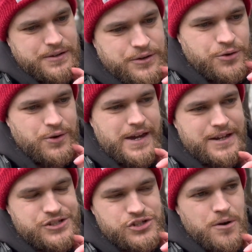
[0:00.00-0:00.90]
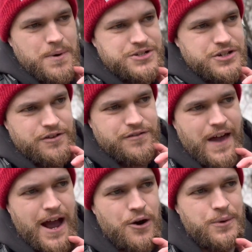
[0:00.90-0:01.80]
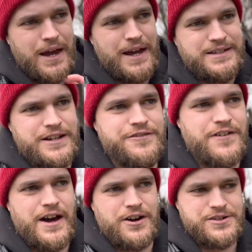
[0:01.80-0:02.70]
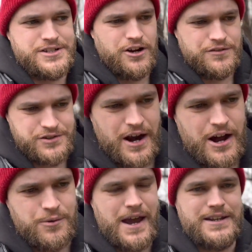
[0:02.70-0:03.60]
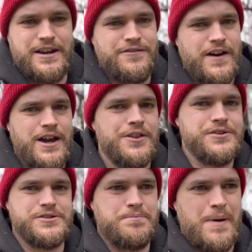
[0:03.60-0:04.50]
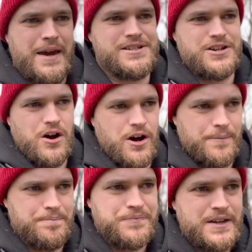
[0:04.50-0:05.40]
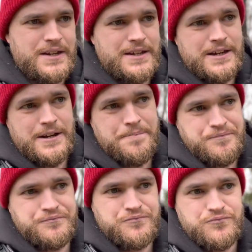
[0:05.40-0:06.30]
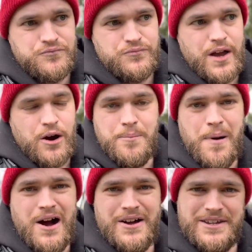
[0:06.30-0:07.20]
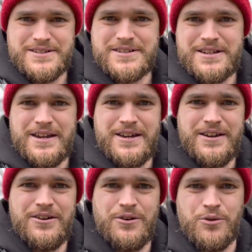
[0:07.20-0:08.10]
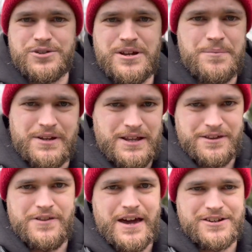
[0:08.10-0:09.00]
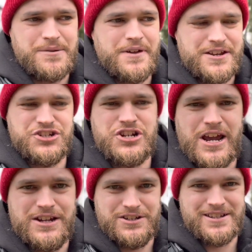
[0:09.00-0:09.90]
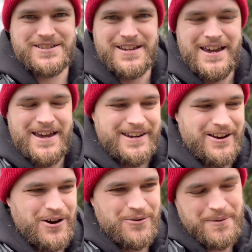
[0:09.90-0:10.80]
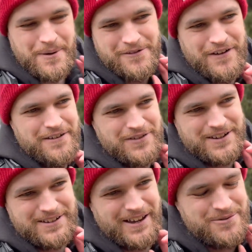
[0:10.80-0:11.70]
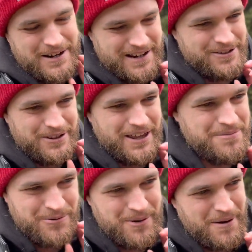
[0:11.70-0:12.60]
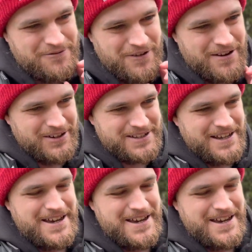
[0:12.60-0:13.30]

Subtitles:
create so much of how we identify ourselves or how we identify others based on our bodies or something like that, something that changes. You know, one of my favorite, and we'll get into it later, but one of my favorite